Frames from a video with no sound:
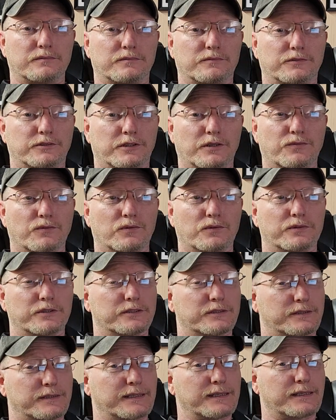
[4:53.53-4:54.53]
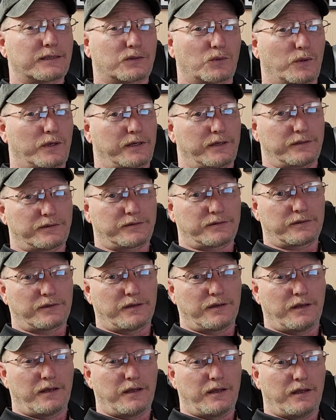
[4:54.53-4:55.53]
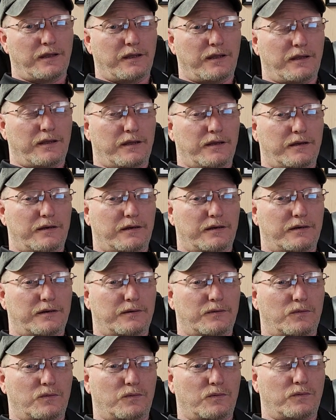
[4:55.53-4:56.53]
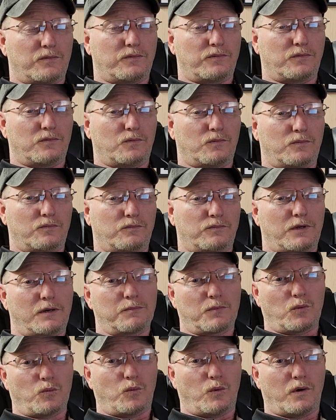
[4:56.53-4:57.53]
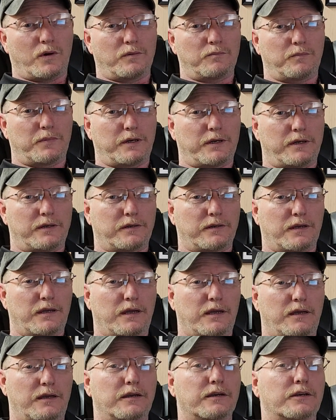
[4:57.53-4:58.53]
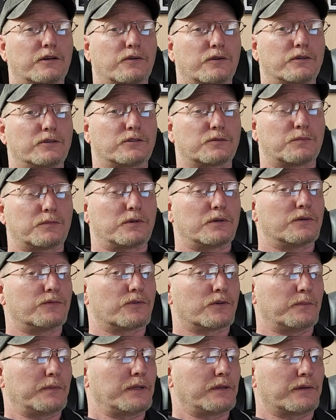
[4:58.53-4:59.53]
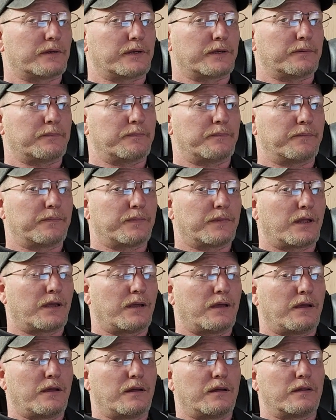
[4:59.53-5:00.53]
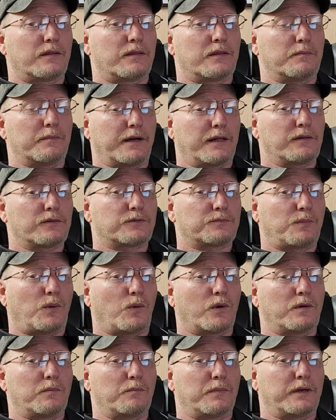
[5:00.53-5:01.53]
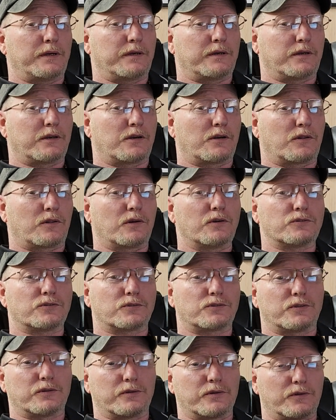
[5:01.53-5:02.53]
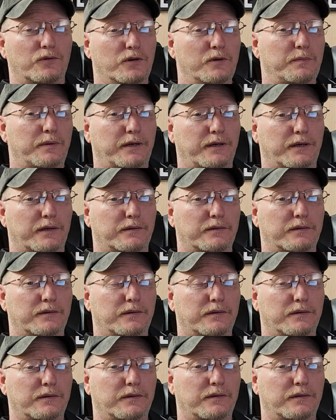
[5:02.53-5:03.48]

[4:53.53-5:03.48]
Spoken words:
several distinct ways. Number one being increased maneuverability. The balance point being closer to the grip hand